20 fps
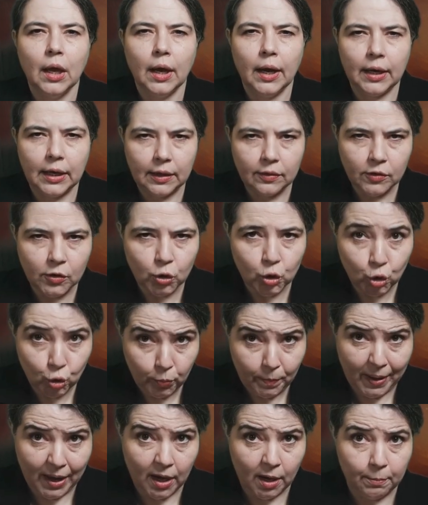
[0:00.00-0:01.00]
And in the new
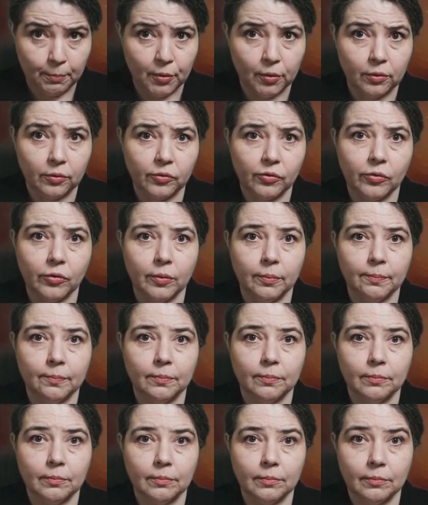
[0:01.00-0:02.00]
papers,
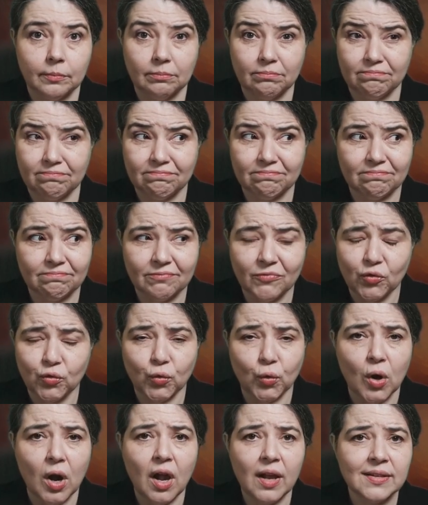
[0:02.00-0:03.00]

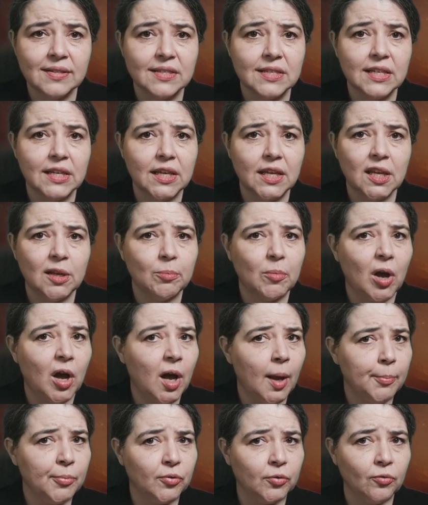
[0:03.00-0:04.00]
Farrah's team
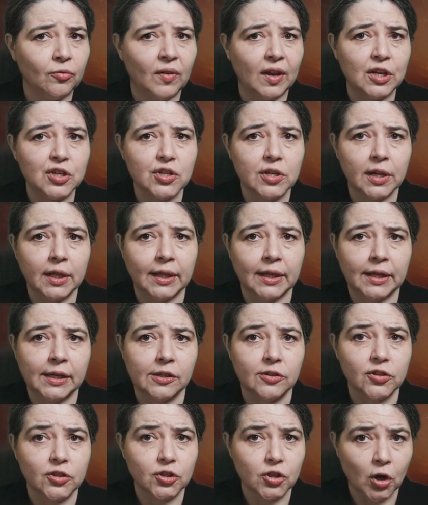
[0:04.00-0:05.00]

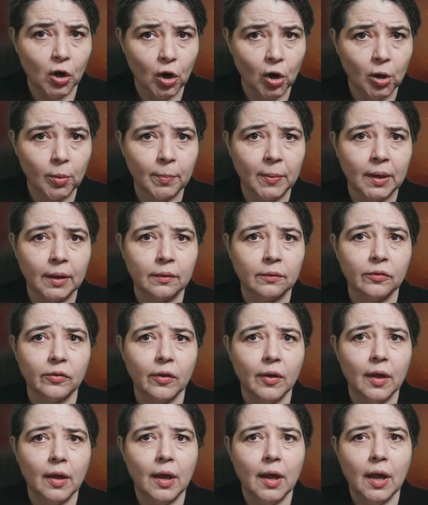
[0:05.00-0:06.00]
observationally determined
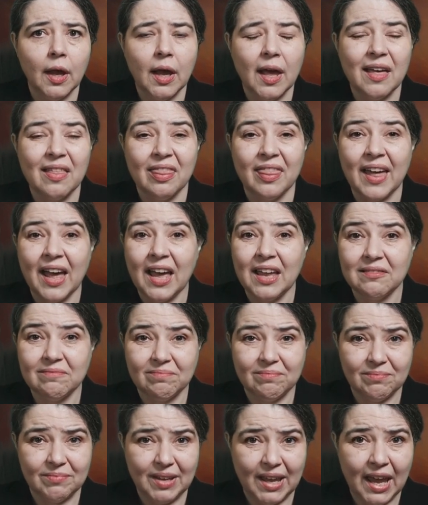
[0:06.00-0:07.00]
that
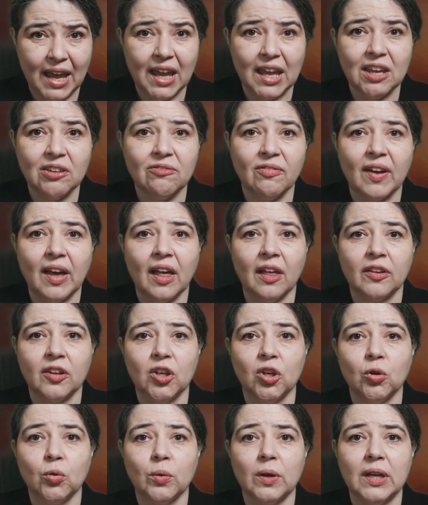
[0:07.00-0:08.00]
K
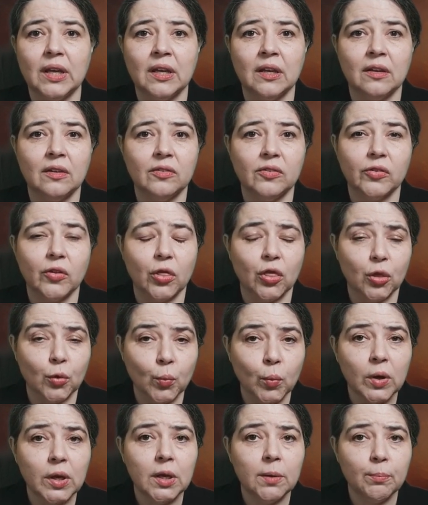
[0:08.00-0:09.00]
value is
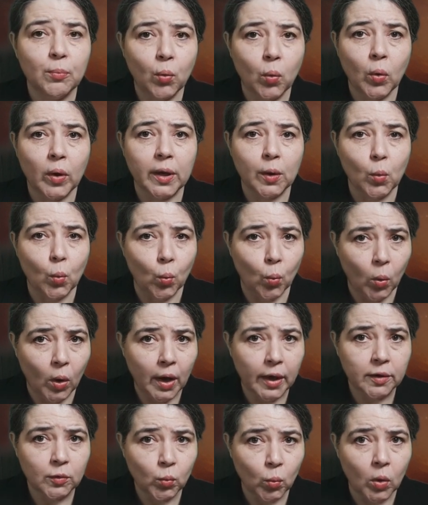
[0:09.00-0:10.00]

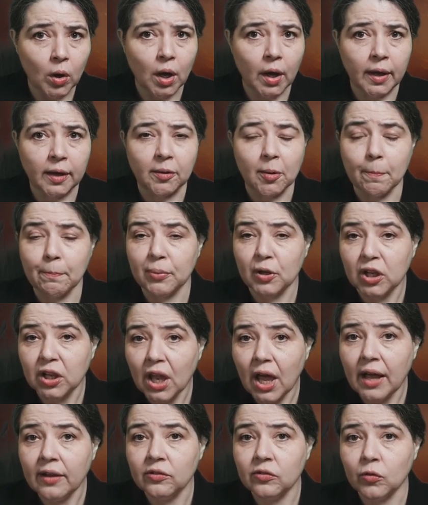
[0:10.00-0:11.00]
3.11
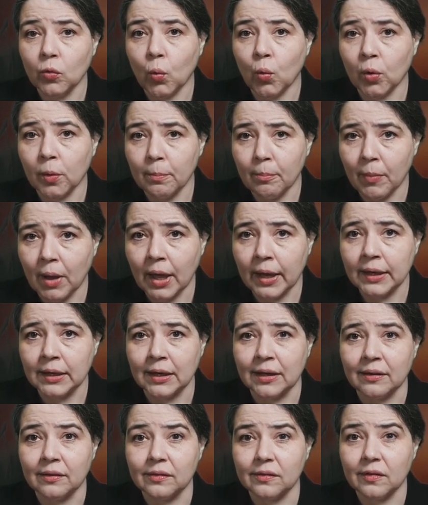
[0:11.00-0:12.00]
plus or
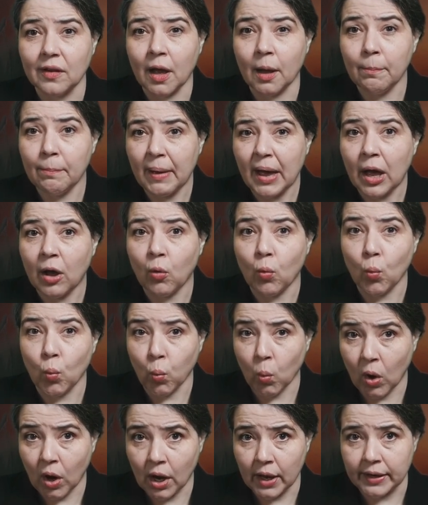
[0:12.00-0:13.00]
minus about
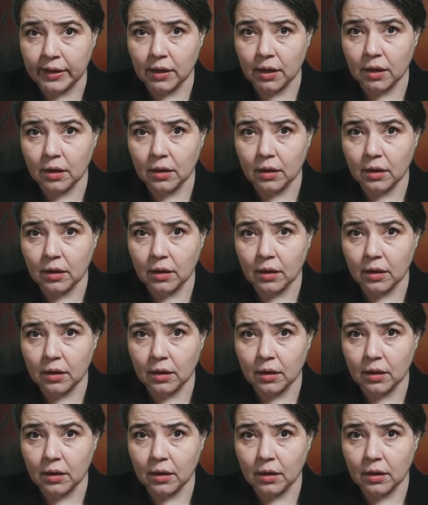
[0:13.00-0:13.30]
1.